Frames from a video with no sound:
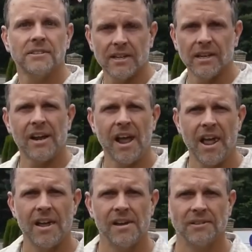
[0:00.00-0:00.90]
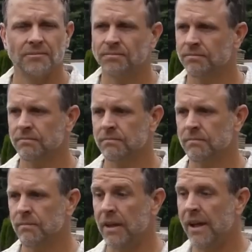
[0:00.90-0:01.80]
Well, you're on private property.
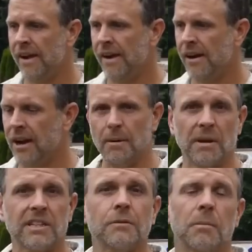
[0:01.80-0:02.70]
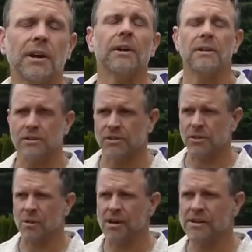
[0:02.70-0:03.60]
That makes it even better. So,